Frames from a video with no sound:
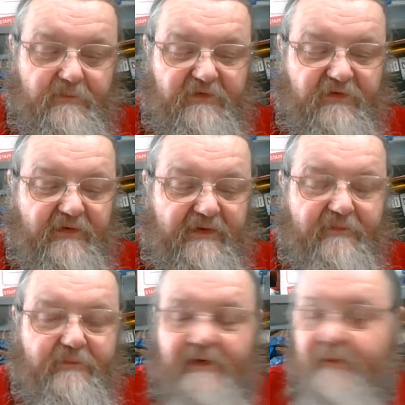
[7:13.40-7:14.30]
just to
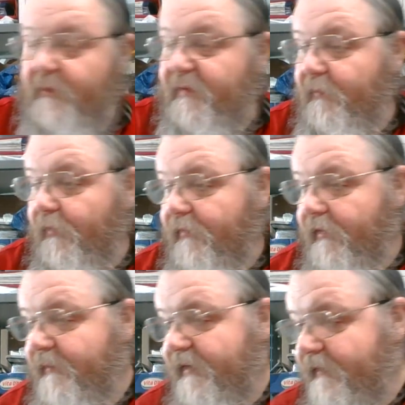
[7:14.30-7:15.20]
give him a bit
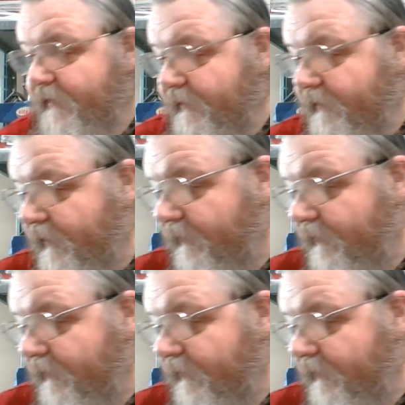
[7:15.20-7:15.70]
more a